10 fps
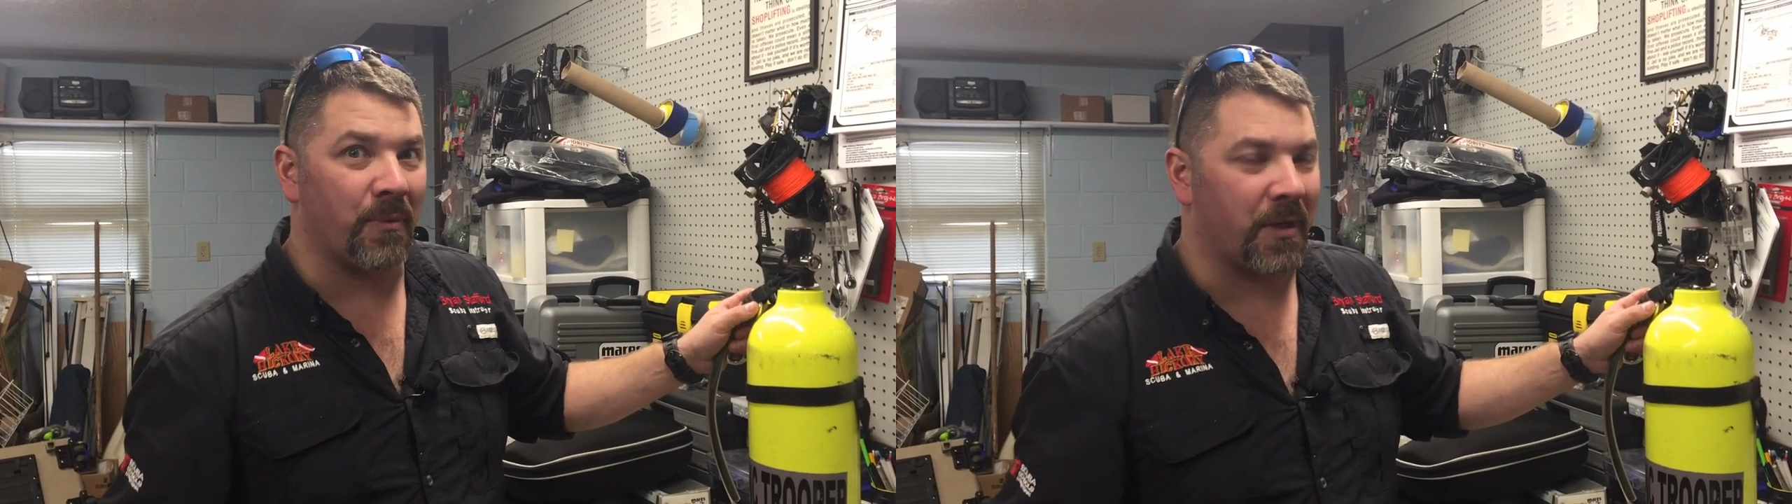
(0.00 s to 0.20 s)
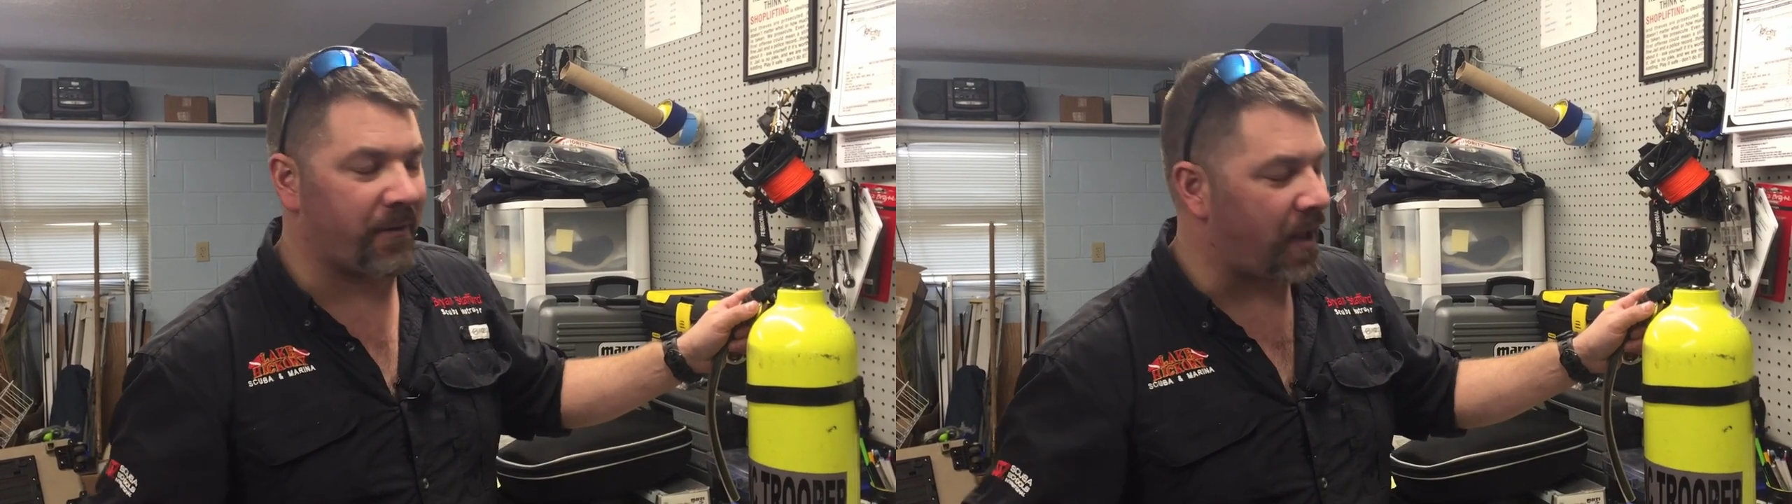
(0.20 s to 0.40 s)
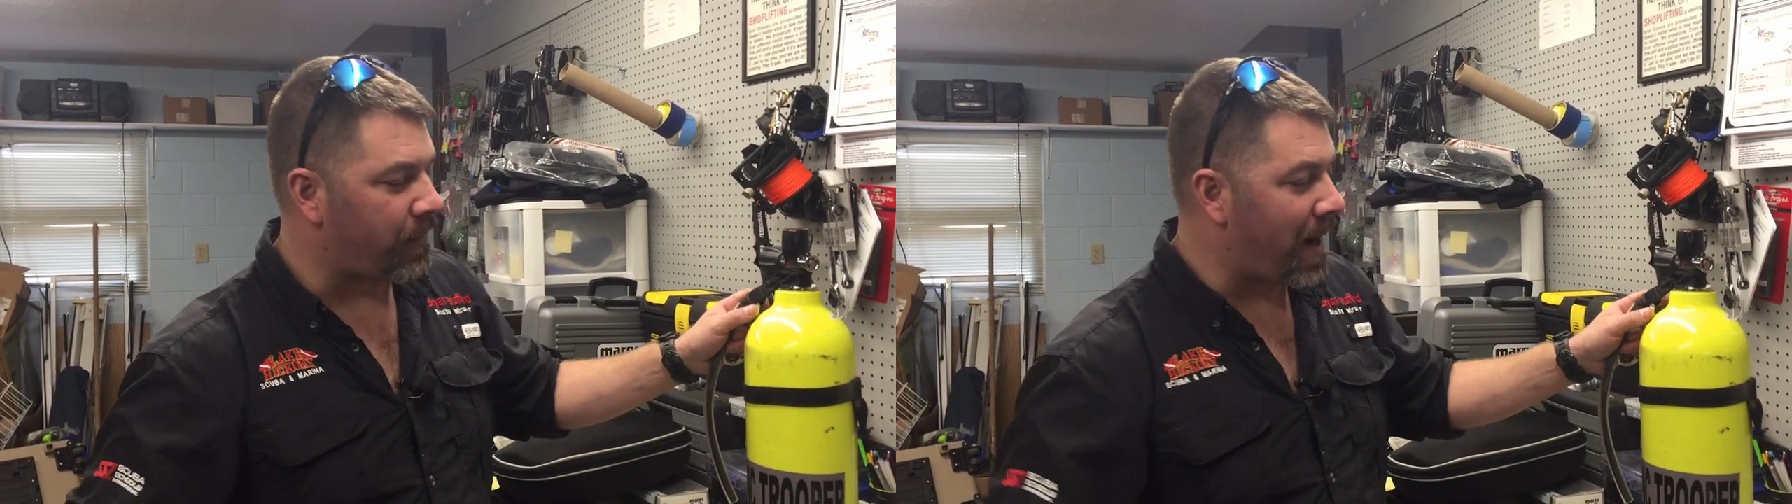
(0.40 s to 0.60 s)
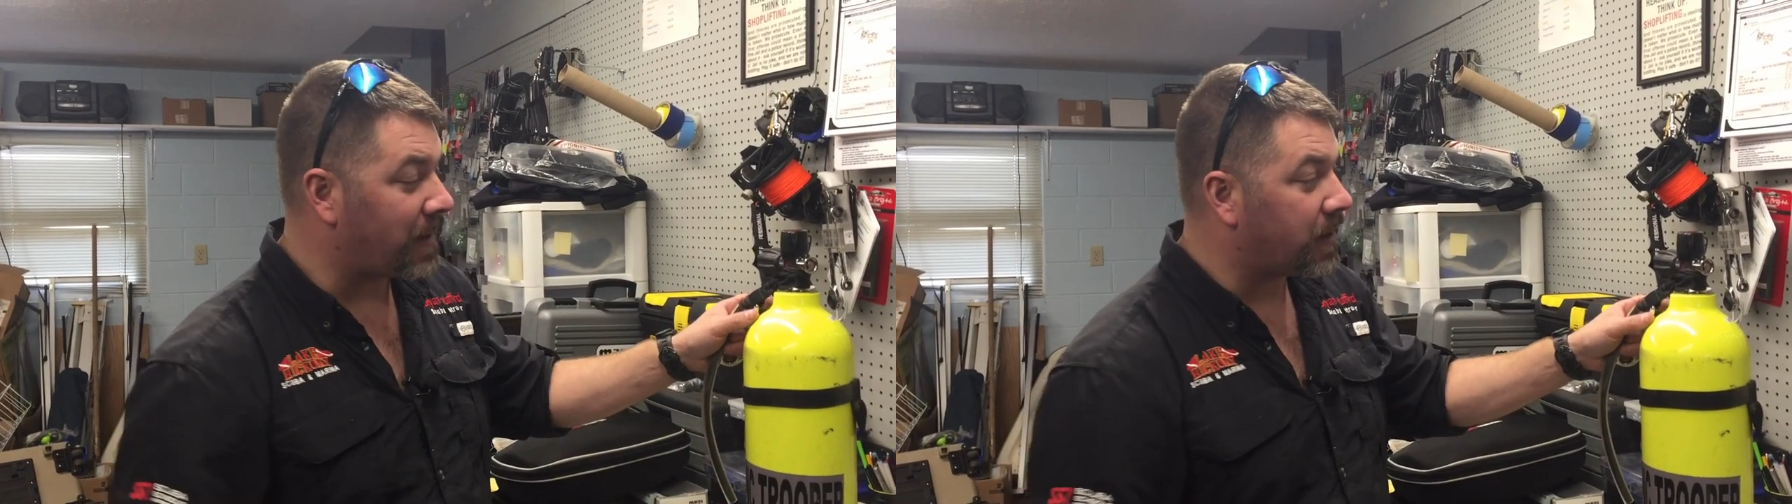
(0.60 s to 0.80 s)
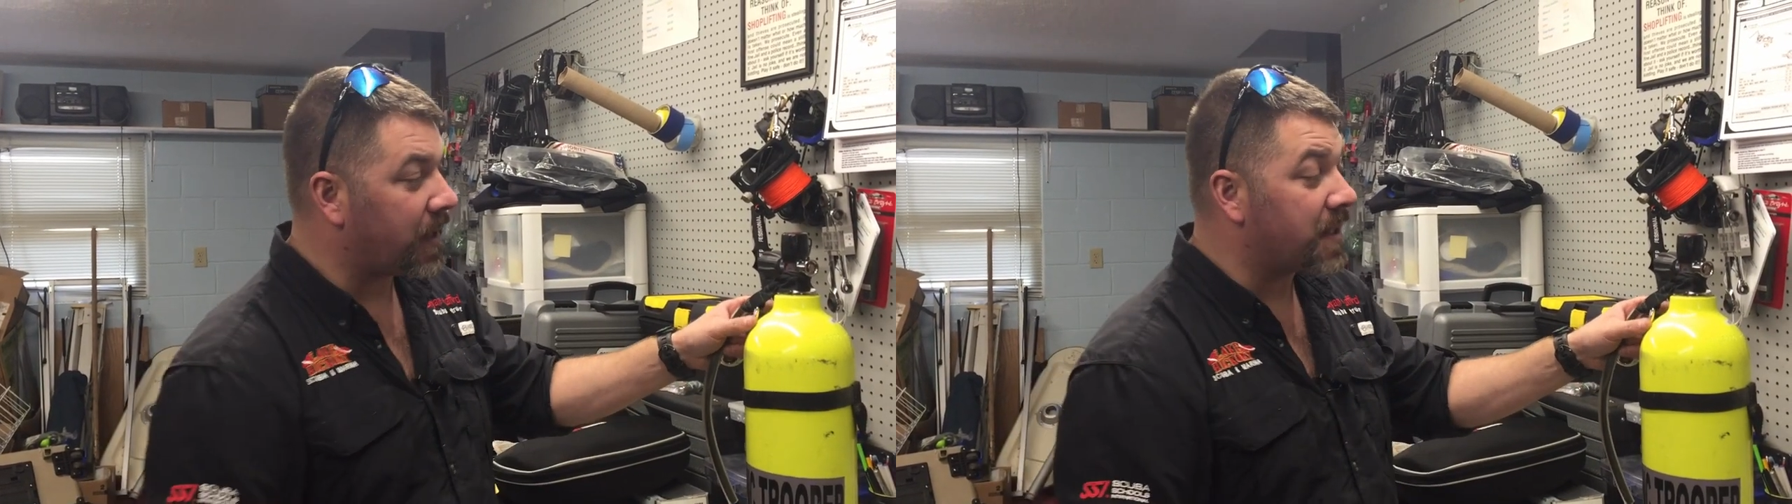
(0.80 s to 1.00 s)
whatever that
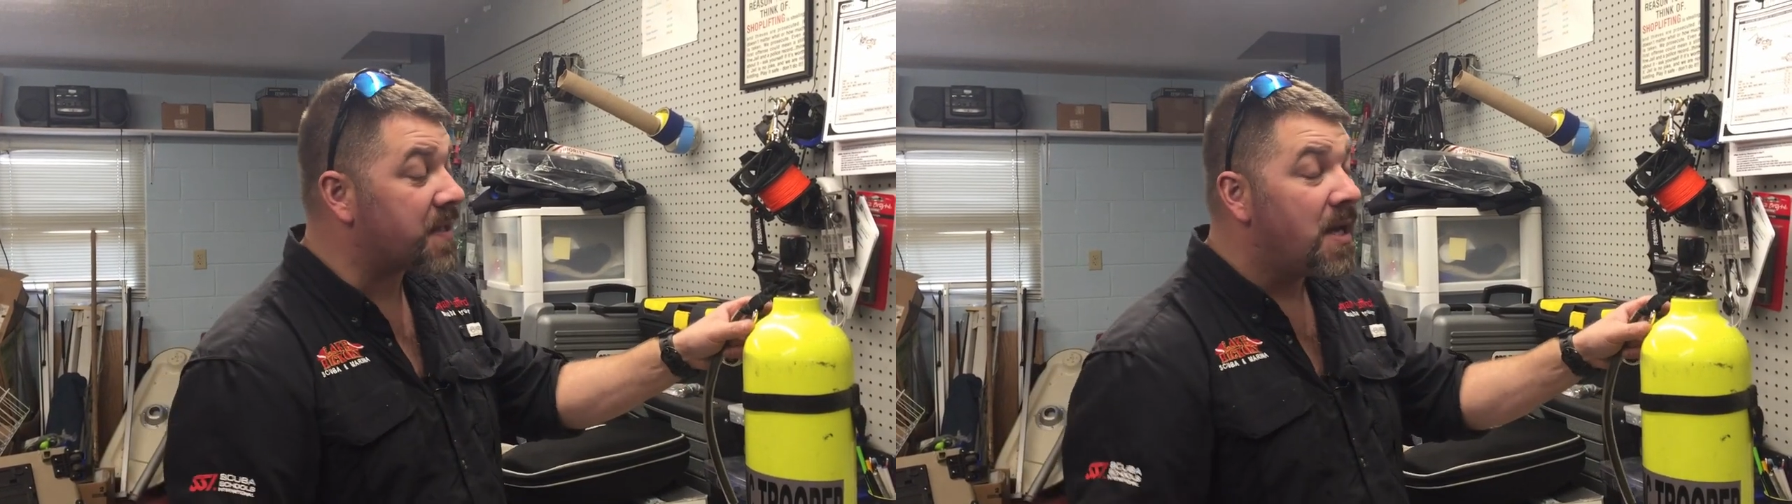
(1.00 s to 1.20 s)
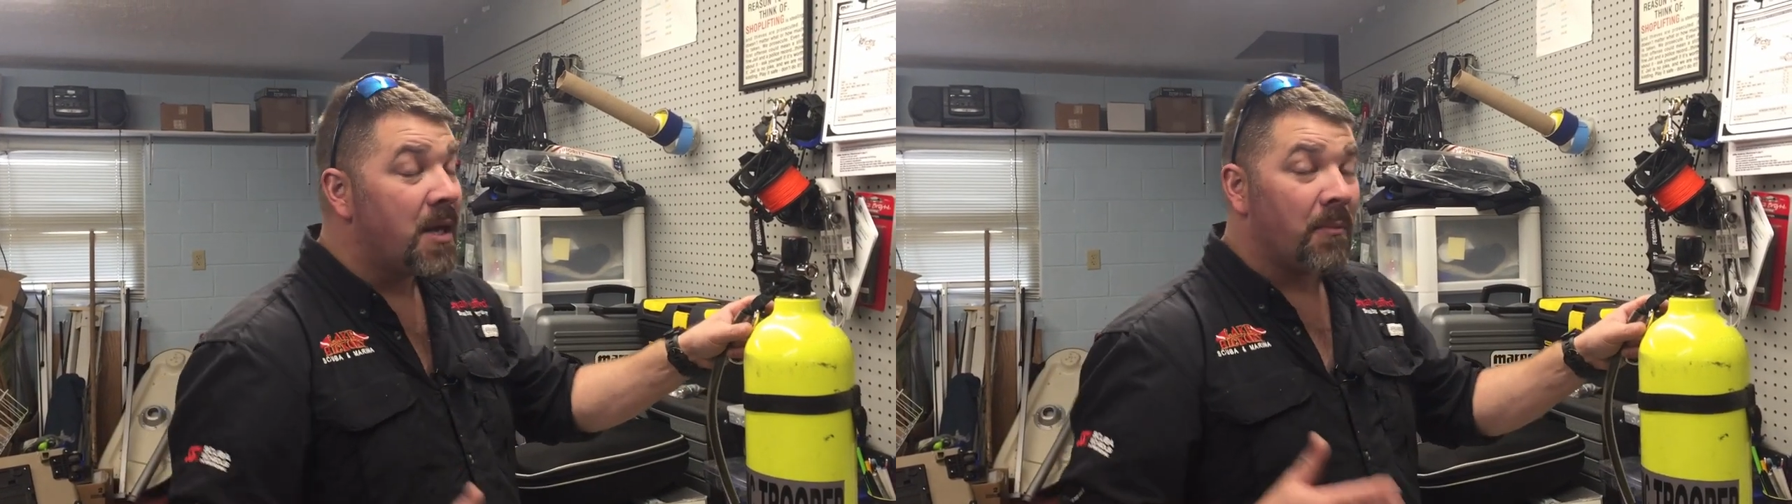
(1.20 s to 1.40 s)
rattling is.